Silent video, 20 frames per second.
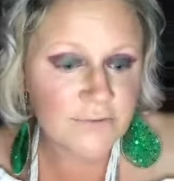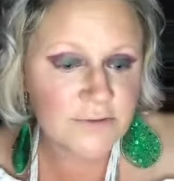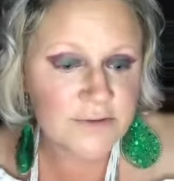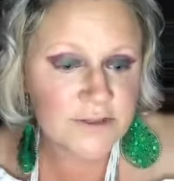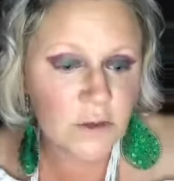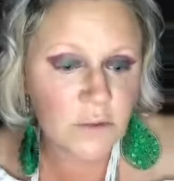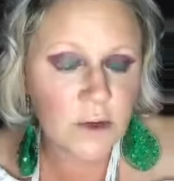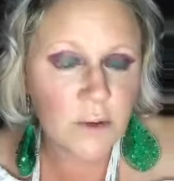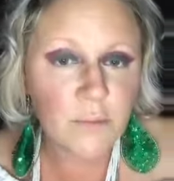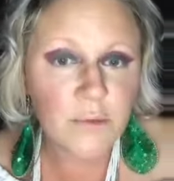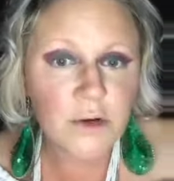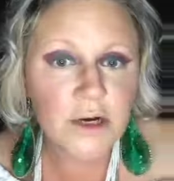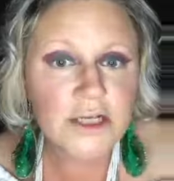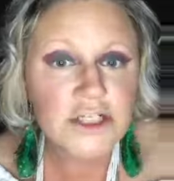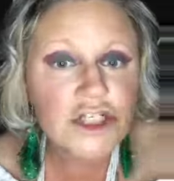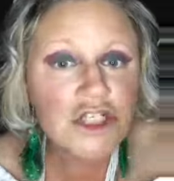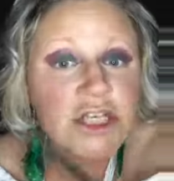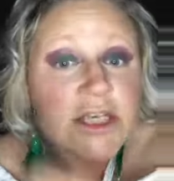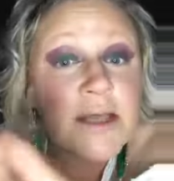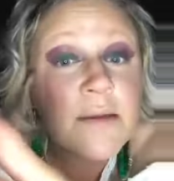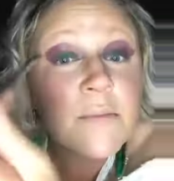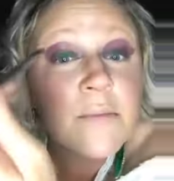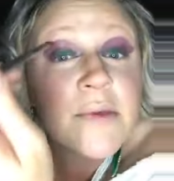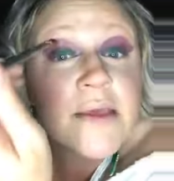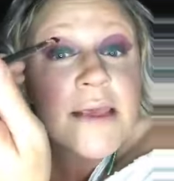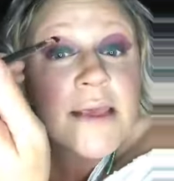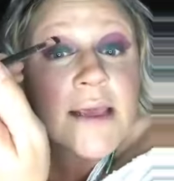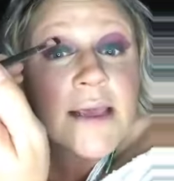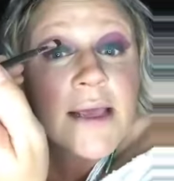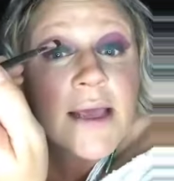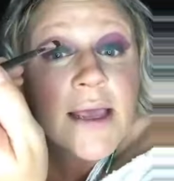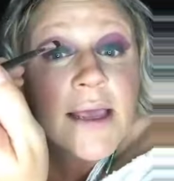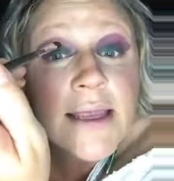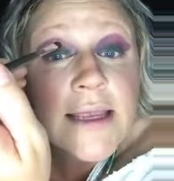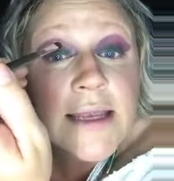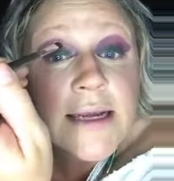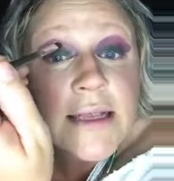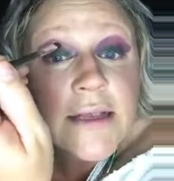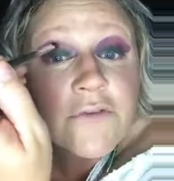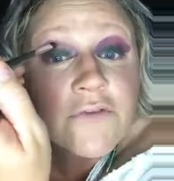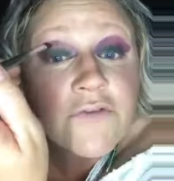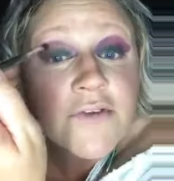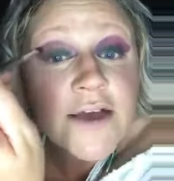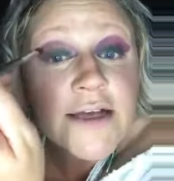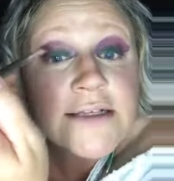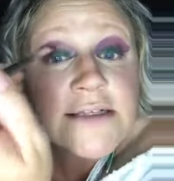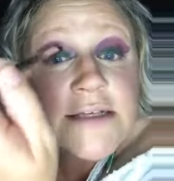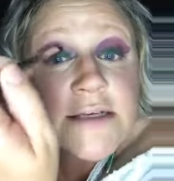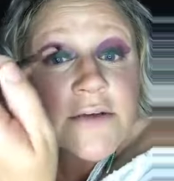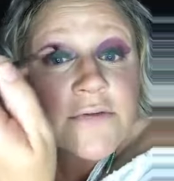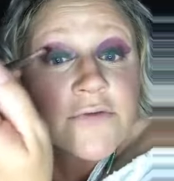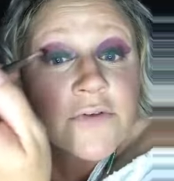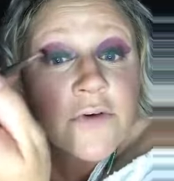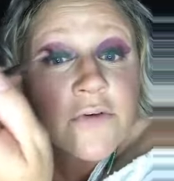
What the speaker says: So a brush can be ineffective